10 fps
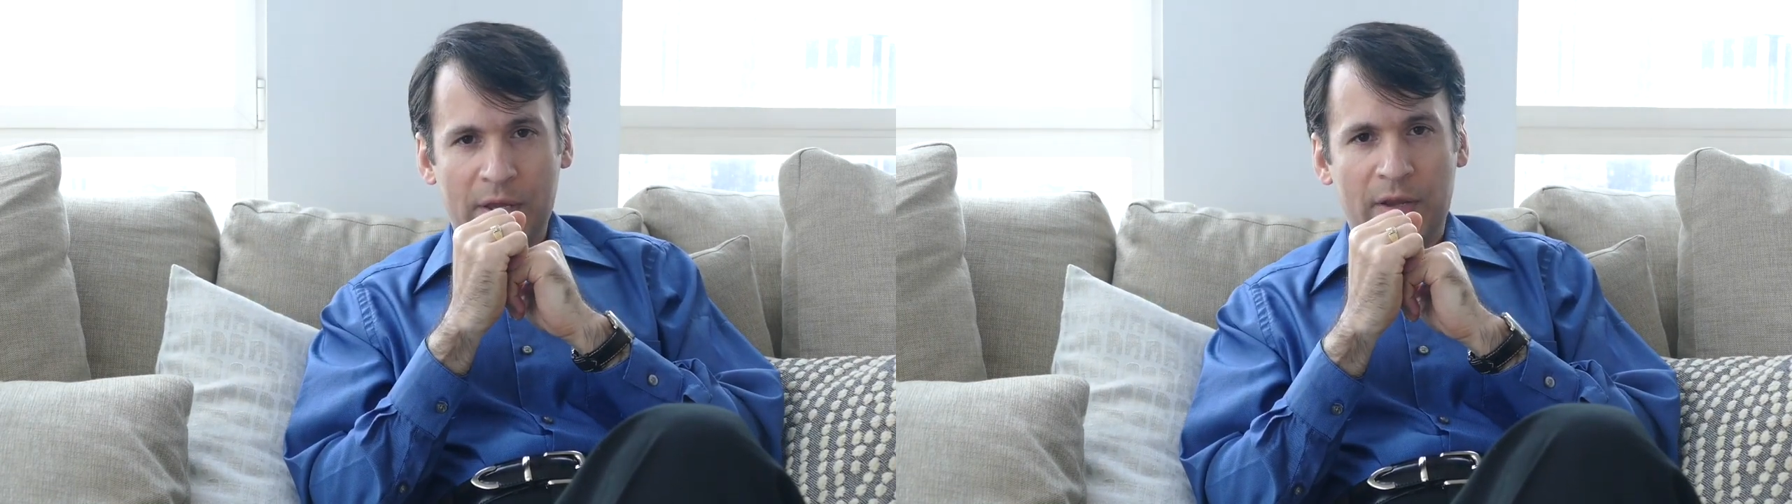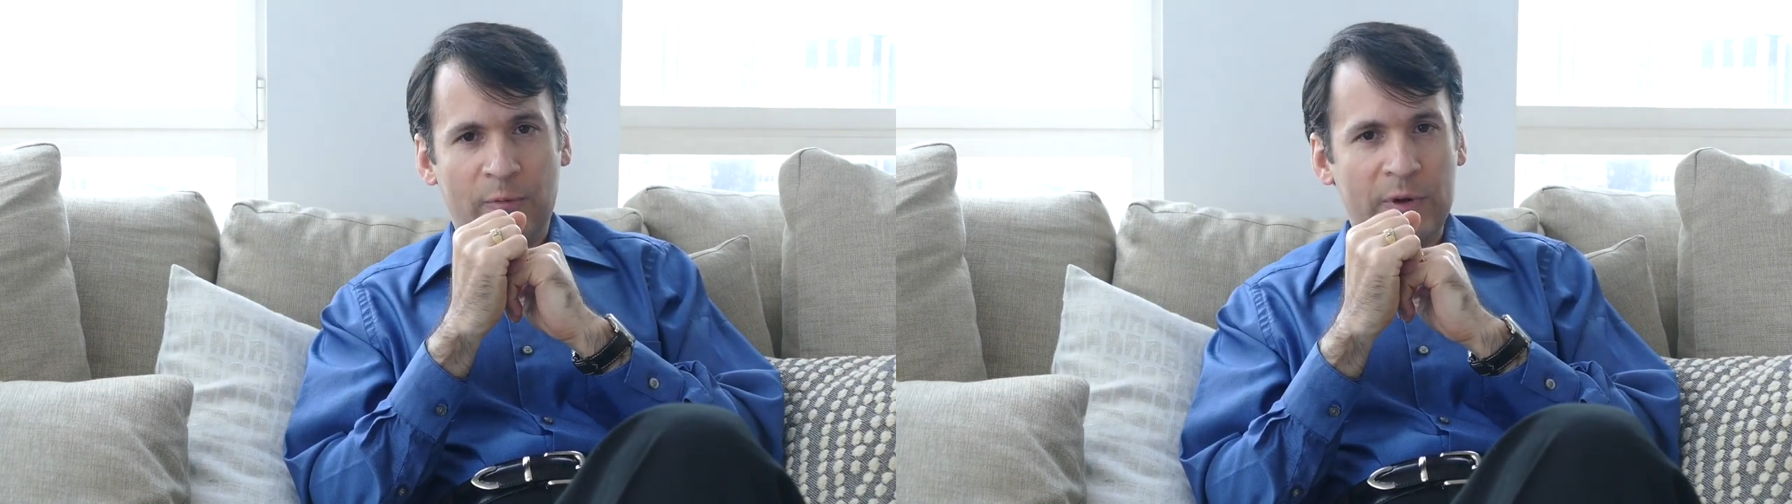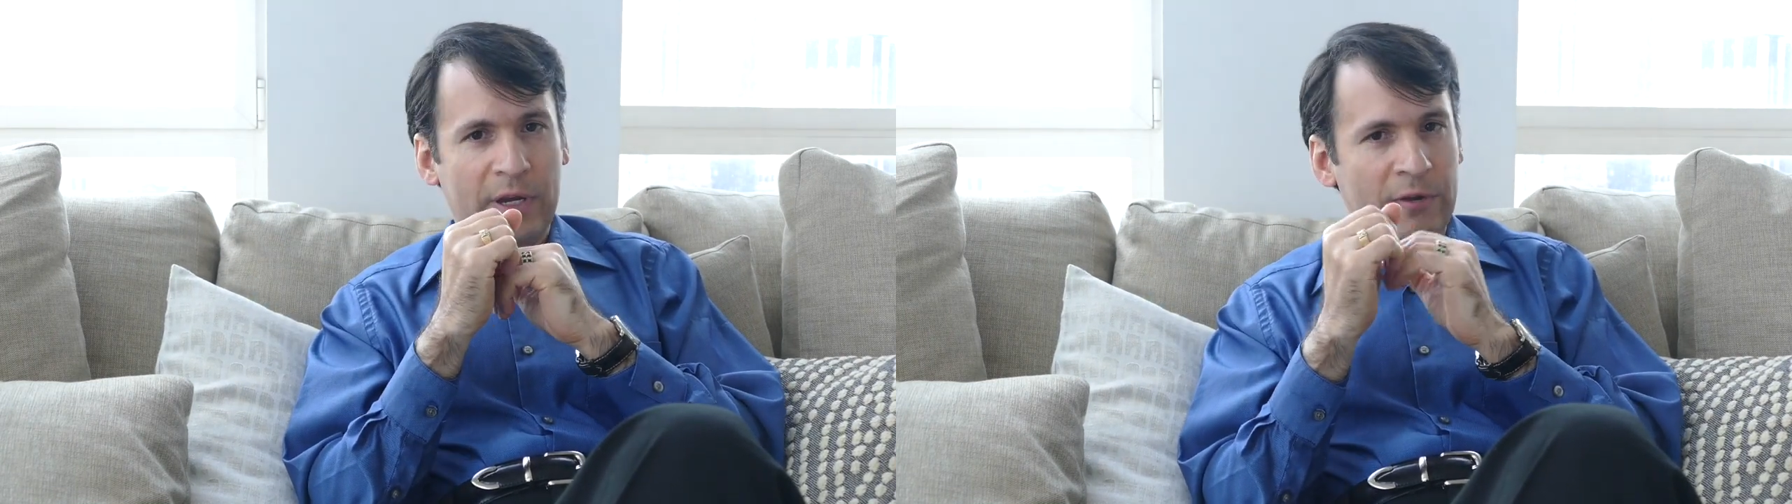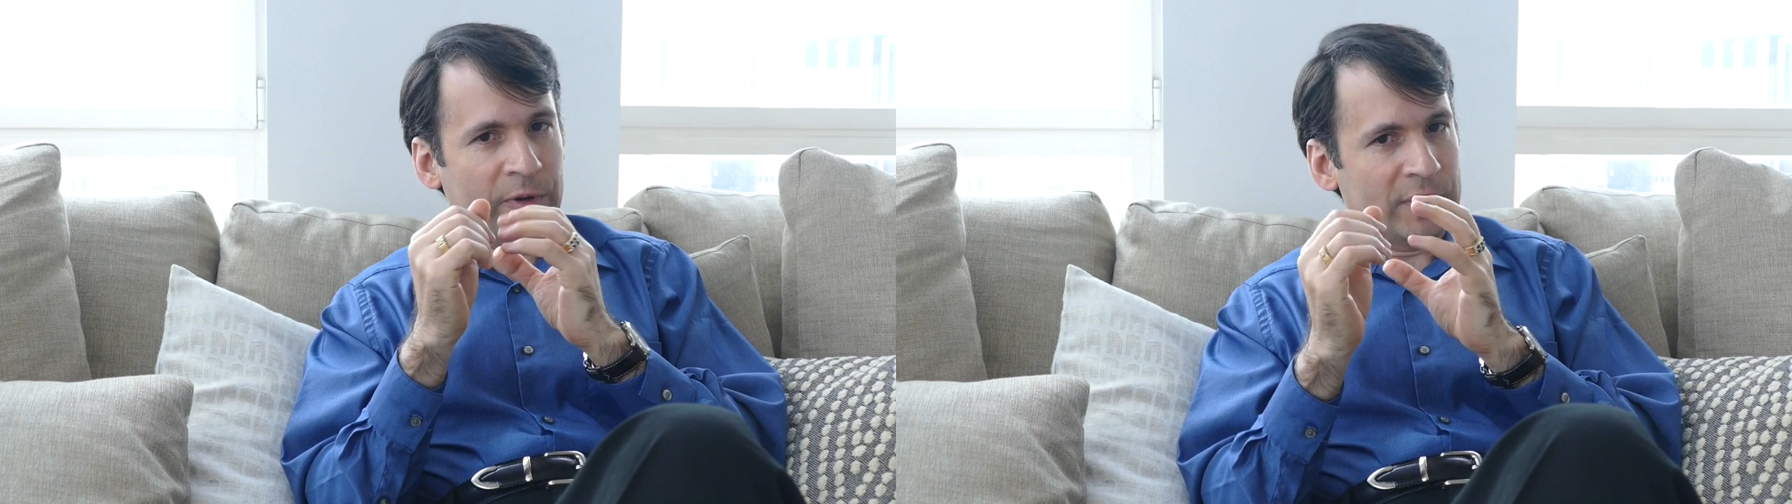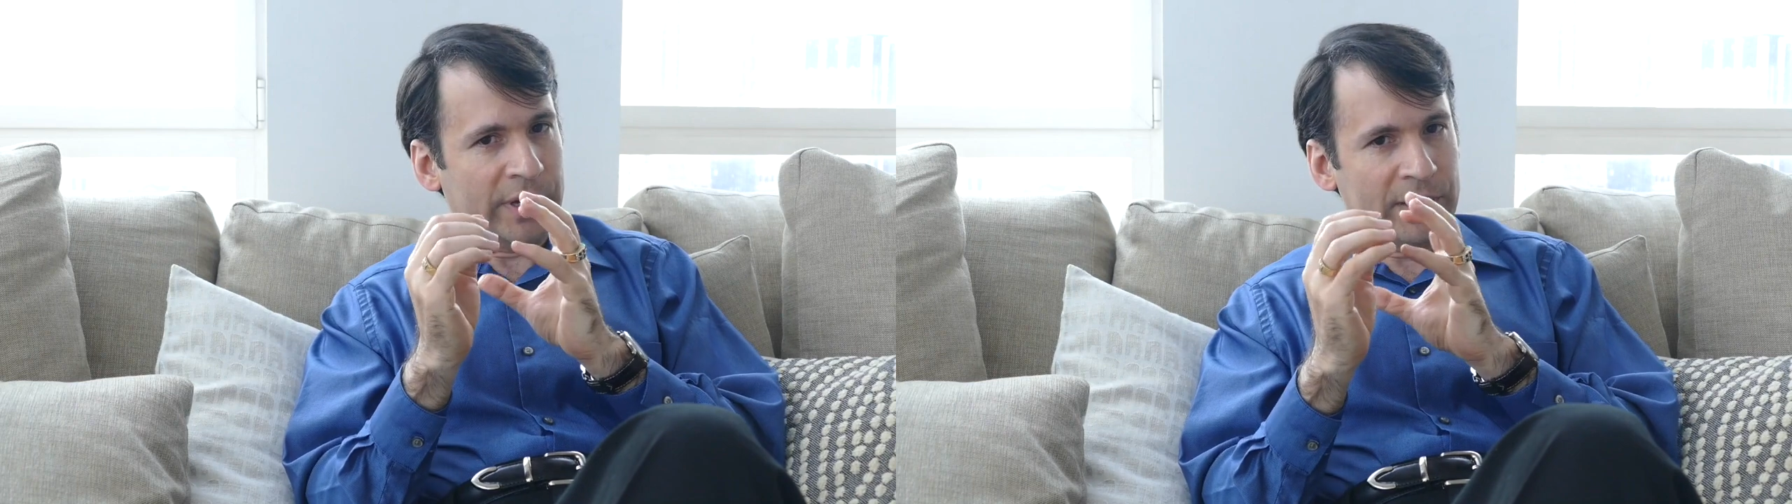If, we, if
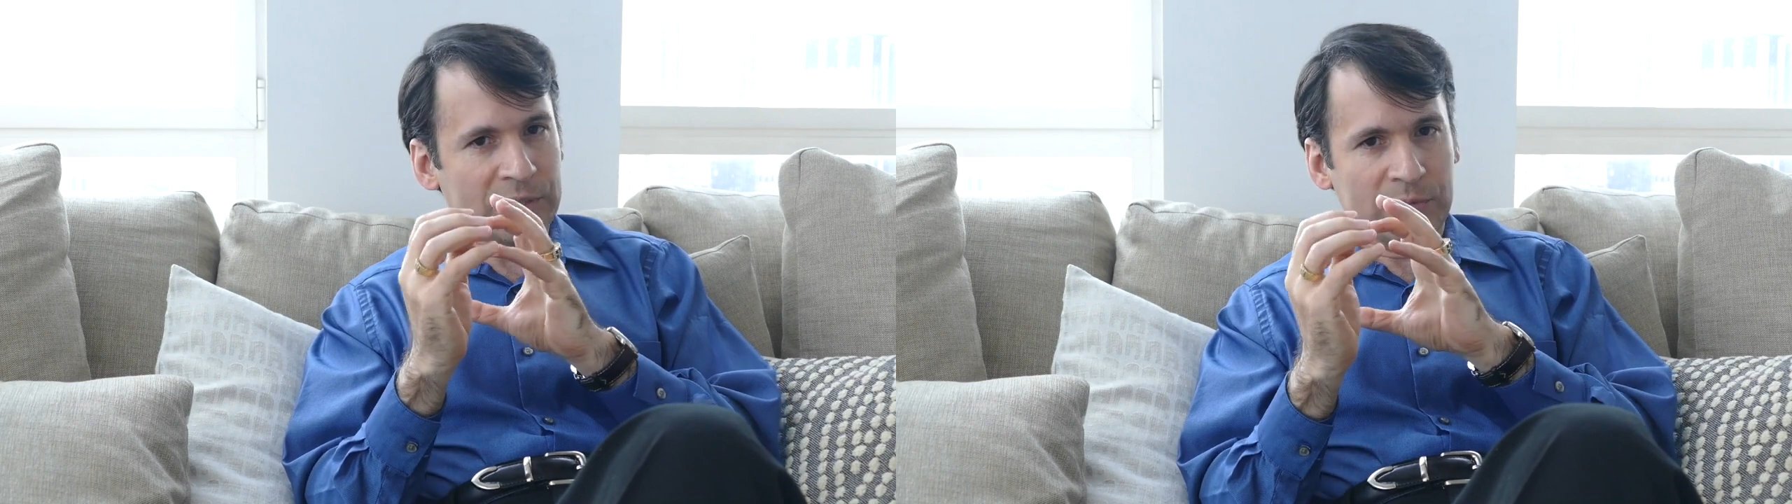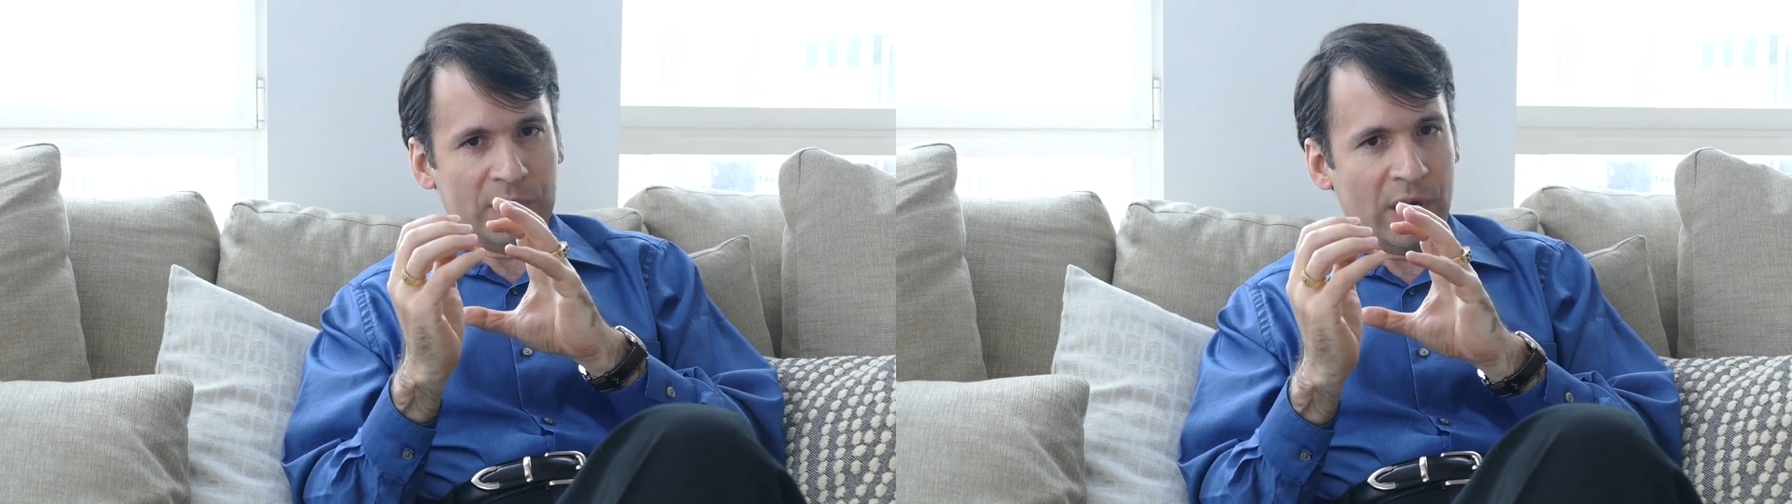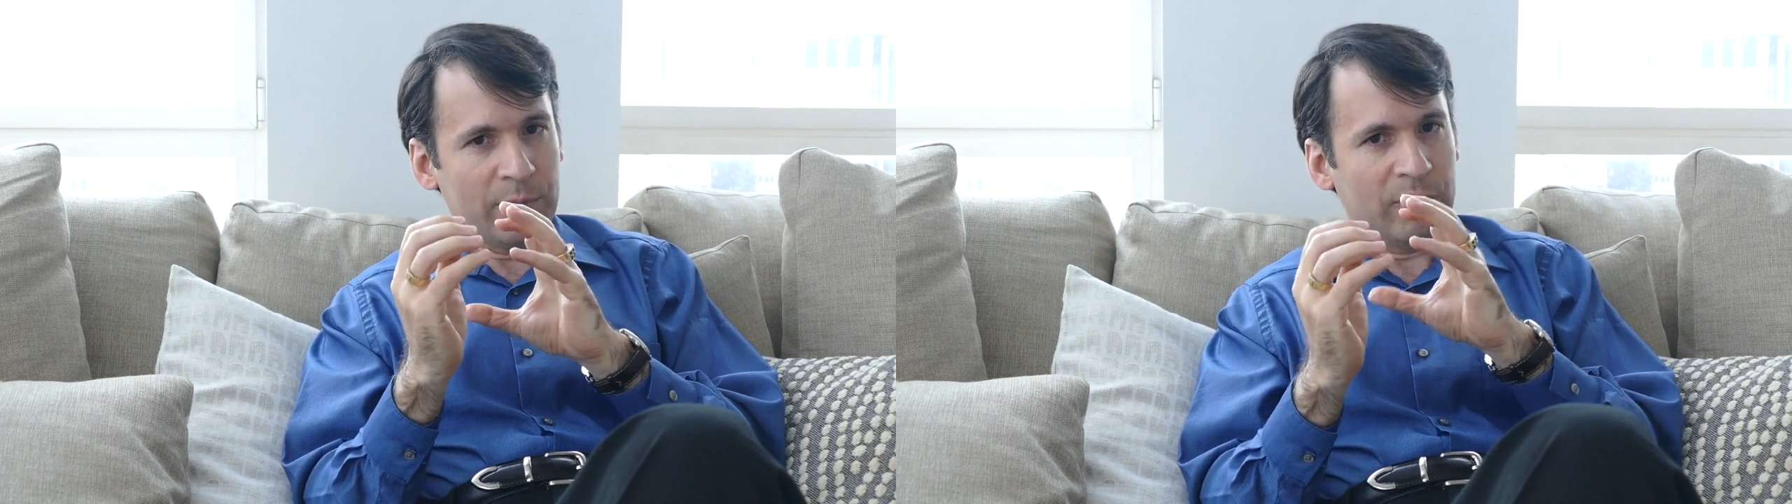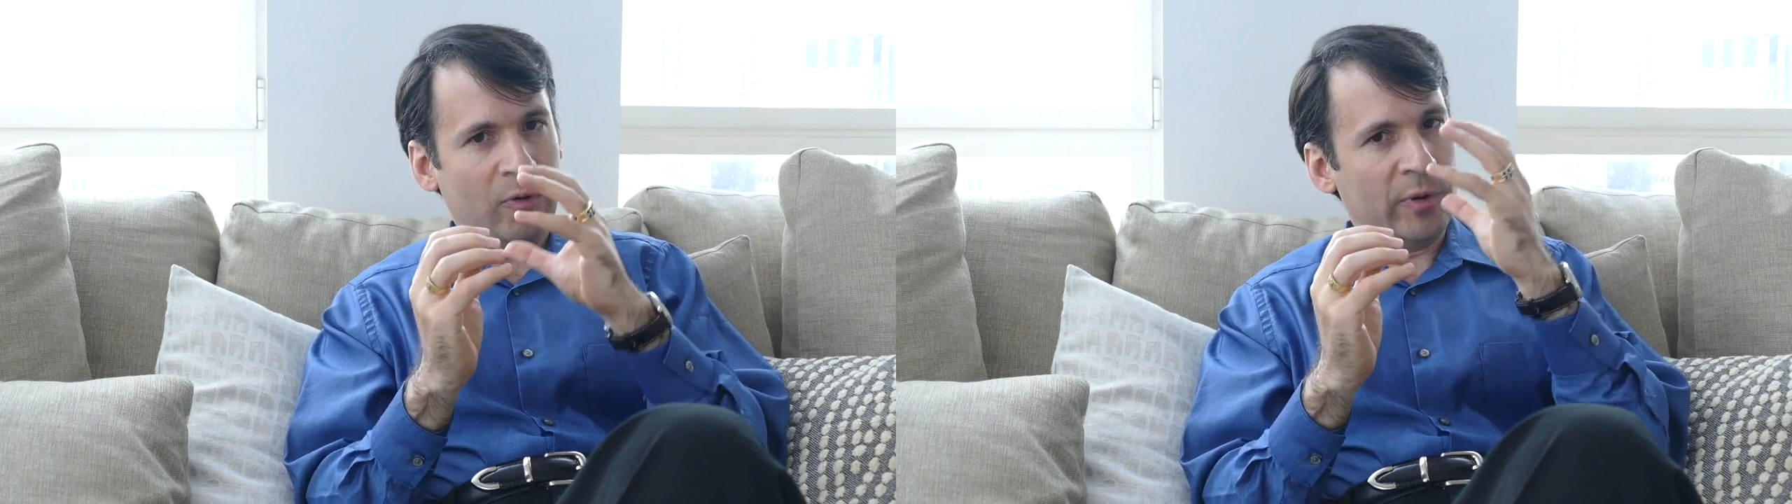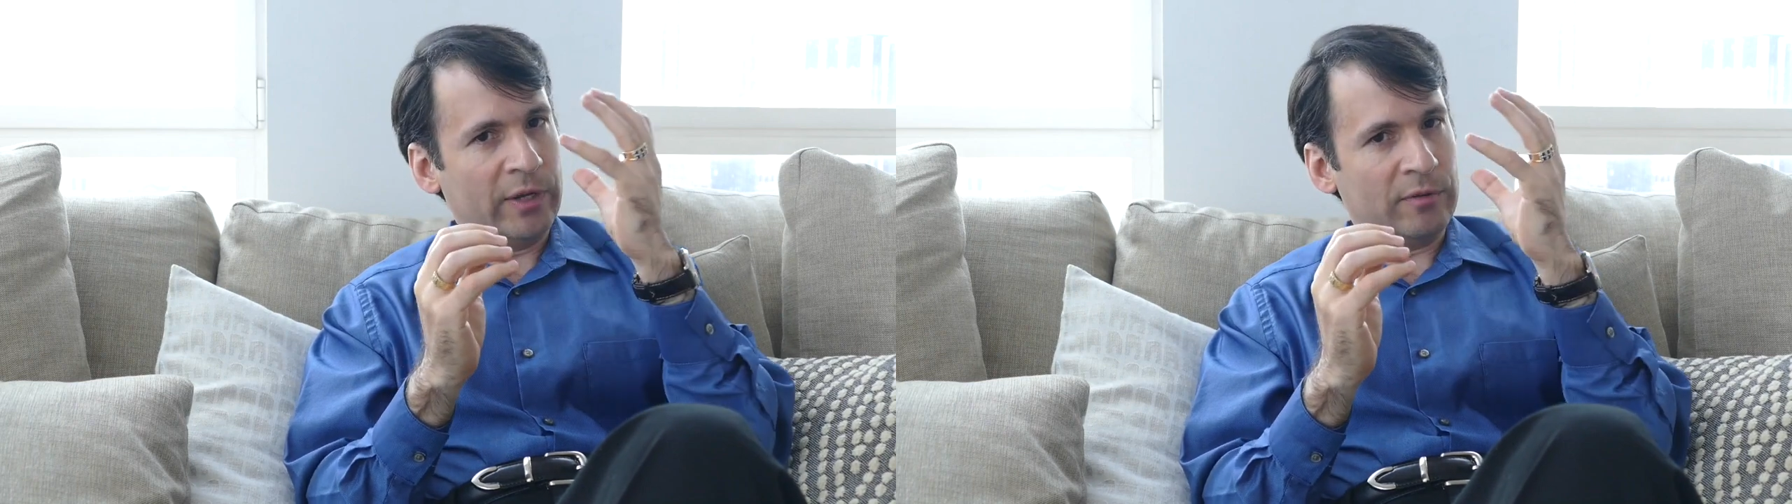it takes some time
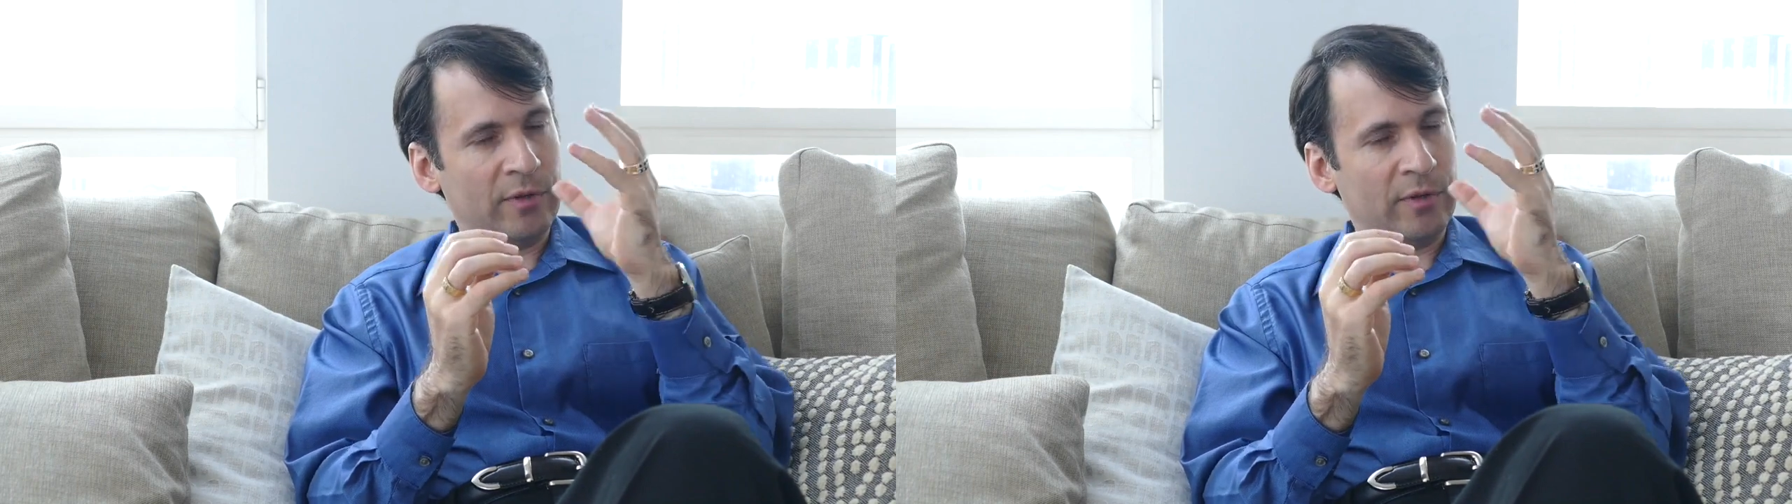before we get